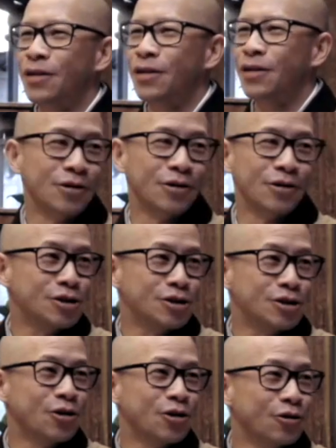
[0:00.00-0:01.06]
oh, and poker
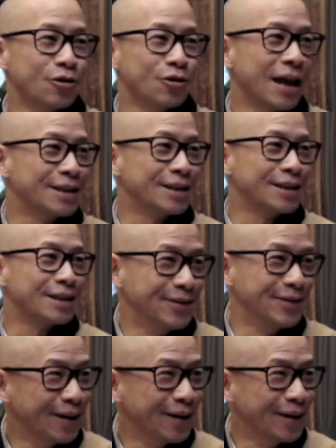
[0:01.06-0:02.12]
say, don't you
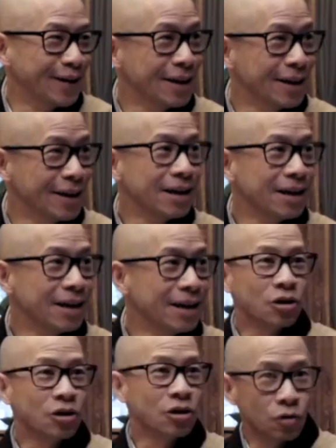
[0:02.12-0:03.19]
show your ace. If
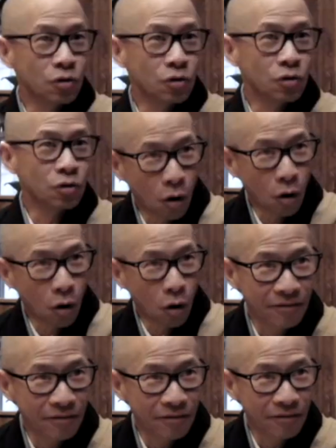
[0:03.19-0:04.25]
you have,
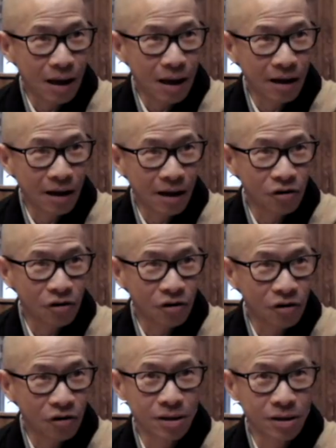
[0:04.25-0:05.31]
you always
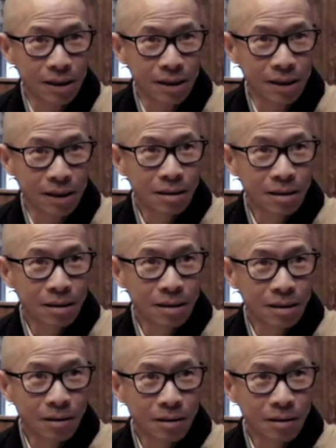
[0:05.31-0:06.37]
have your
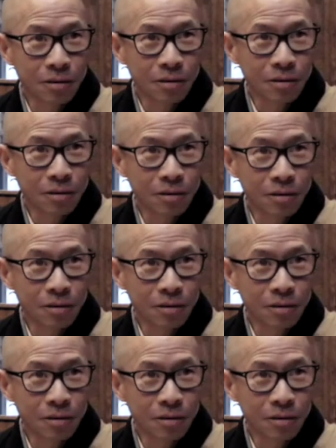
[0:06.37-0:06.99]
purity